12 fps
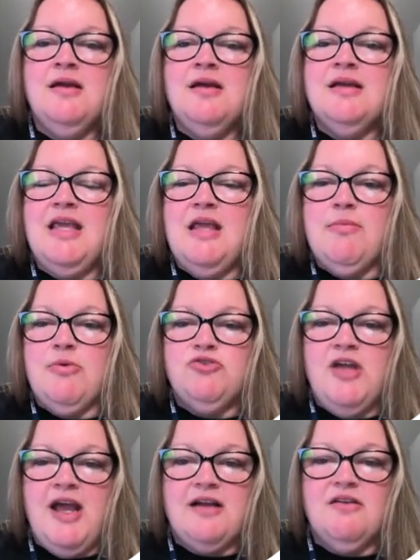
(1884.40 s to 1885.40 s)

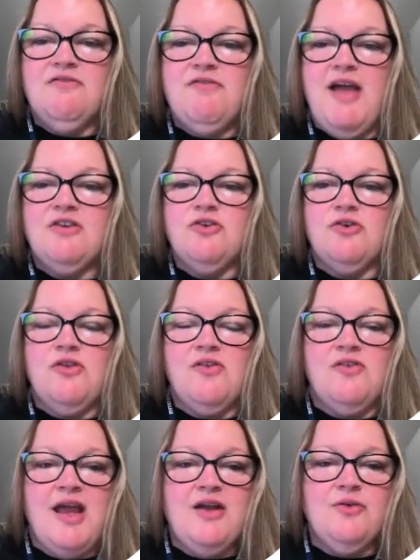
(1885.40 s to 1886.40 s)
chemotactic factors, and
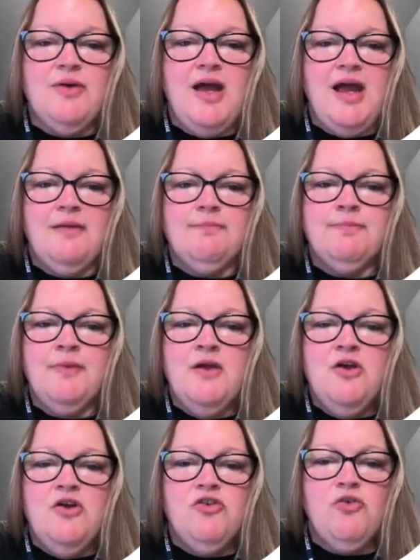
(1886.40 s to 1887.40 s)
cytokine.
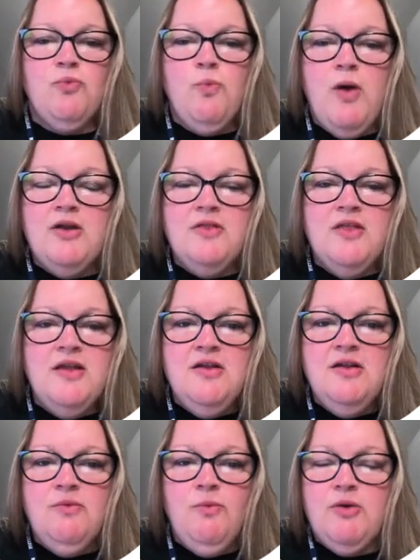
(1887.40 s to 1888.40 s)
So what
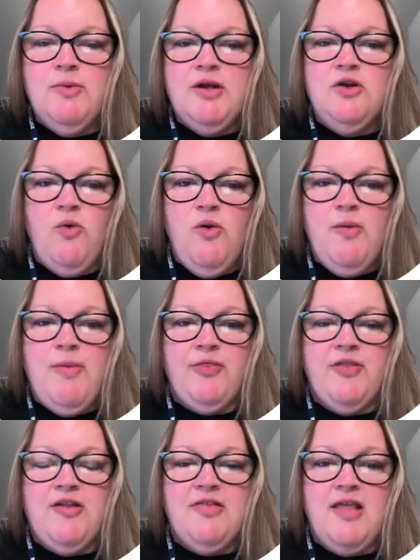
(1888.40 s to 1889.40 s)
do we know about
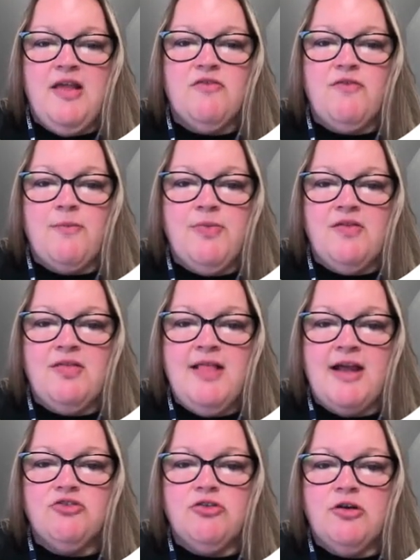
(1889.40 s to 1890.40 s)
these things from this
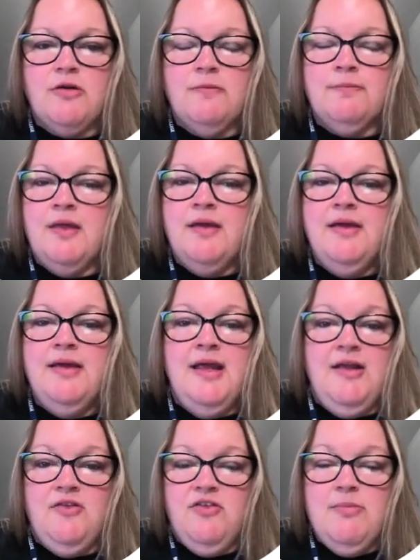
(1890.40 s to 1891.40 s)
lecture?
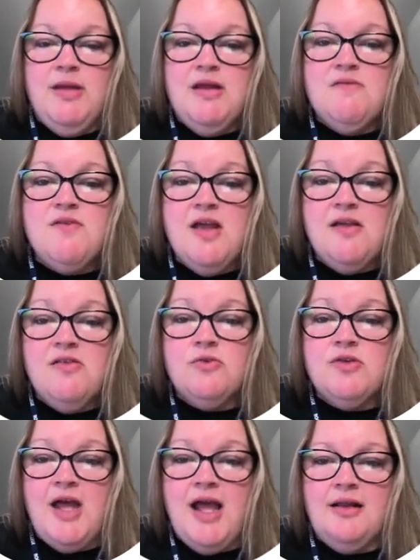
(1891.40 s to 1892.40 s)
Histamine
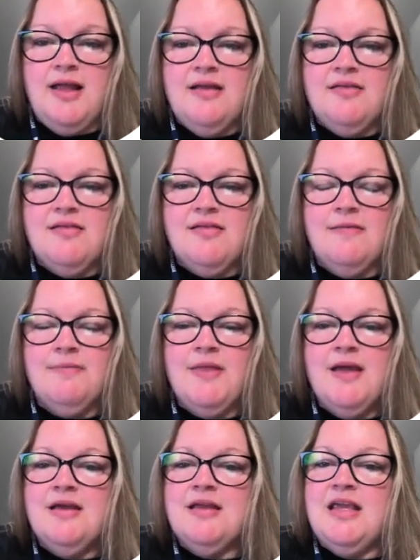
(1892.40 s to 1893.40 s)
vasodilates.
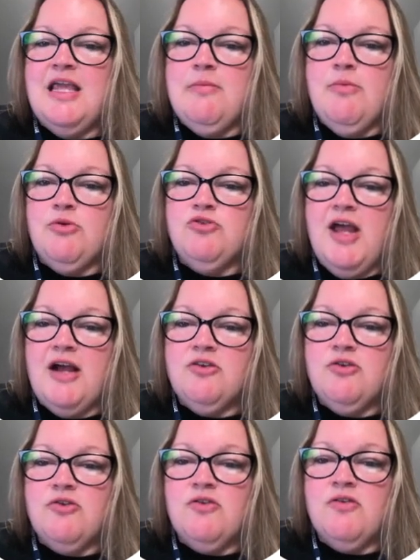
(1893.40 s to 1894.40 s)

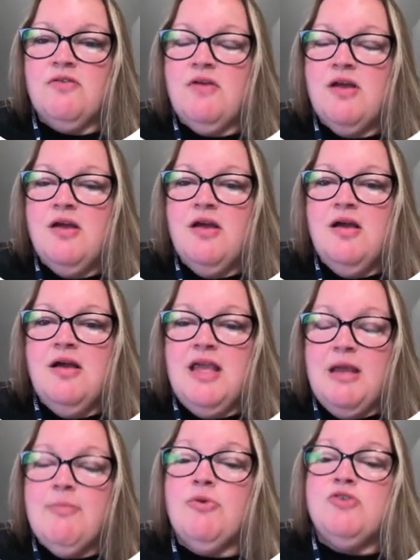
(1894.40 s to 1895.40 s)

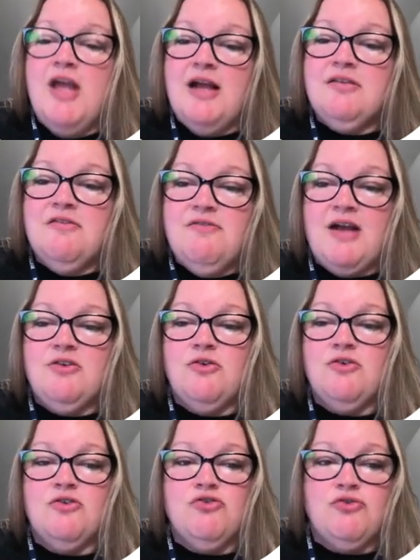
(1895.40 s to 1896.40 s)
Chemotactic
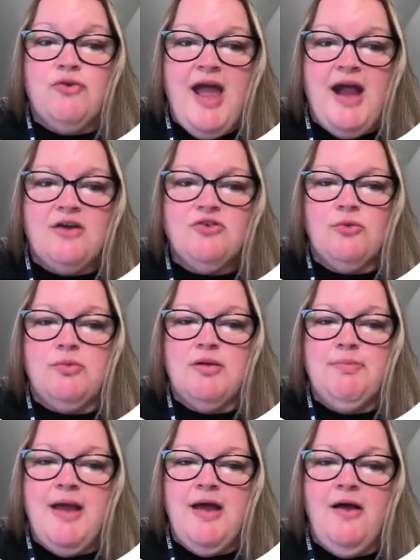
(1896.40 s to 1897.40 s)
factors attract or
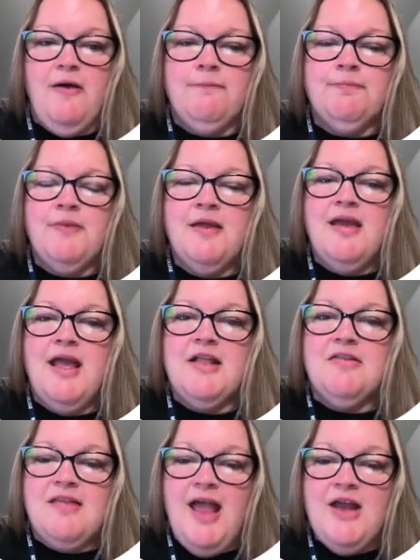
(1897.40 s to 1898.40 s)
repel, and
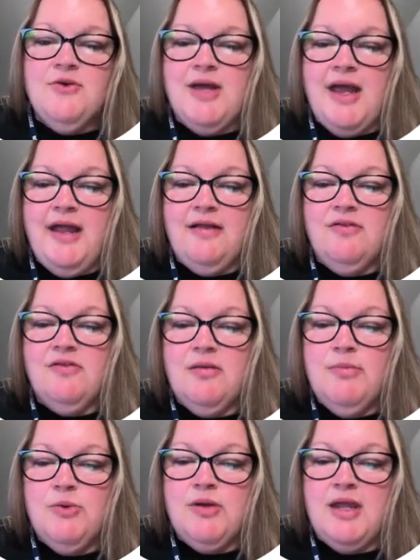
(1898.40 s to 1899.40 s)
cytokines
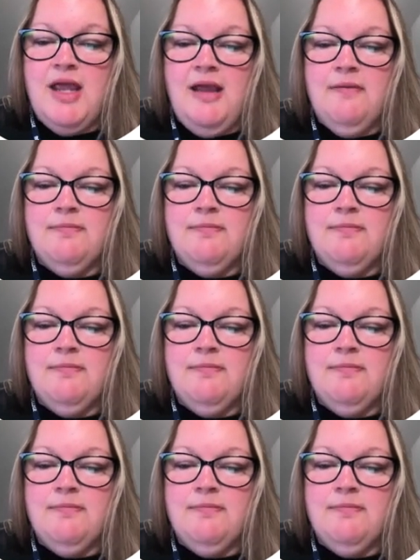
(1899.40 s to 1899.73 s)
communicate,